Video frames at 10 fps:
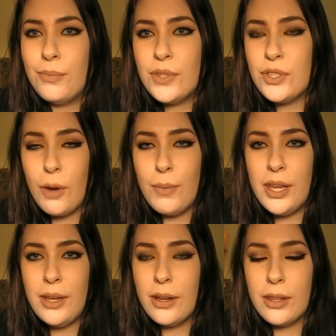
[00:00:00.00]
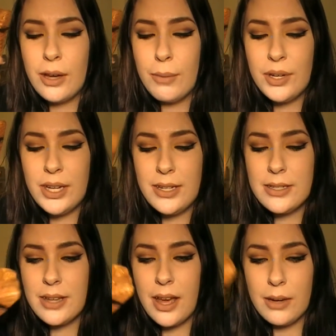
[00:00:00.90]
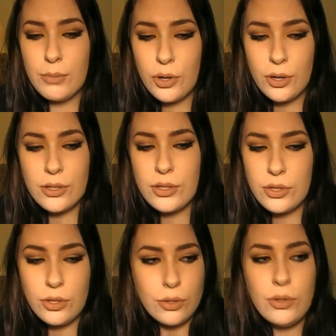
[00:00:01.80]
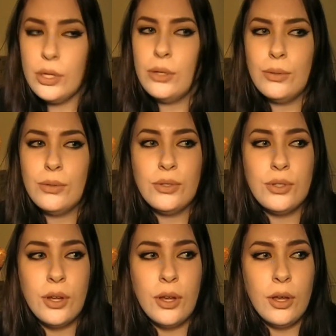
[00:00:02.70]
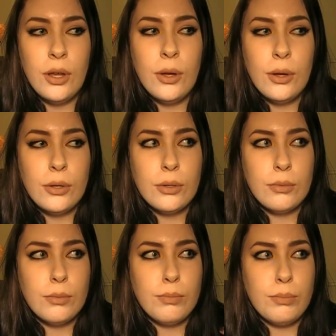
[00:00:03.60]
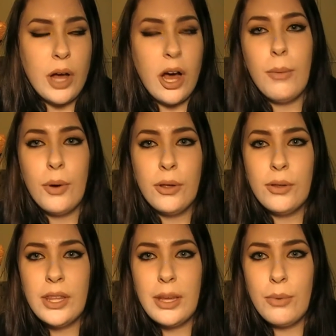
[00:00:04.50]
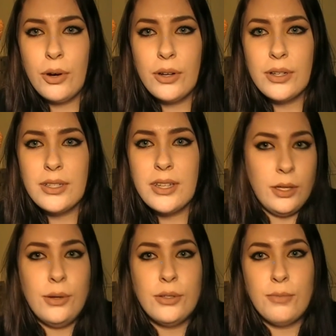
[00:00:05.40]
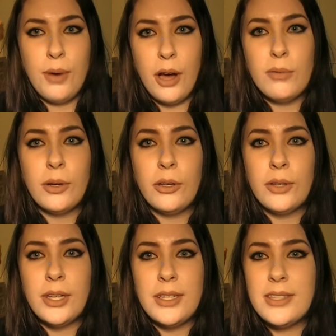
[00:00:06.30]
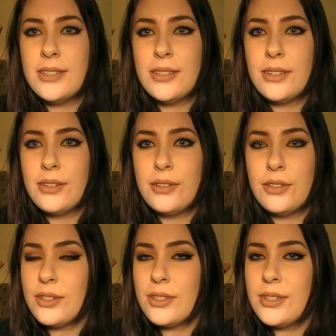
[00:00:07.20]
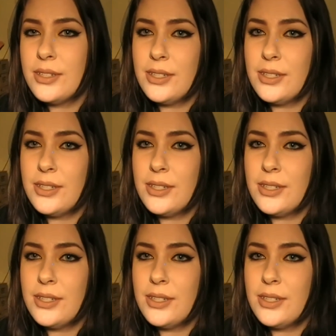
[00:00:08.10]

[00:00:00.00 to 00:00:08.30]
so many other companies and products do use palm oil in their products. The use of palm oil is just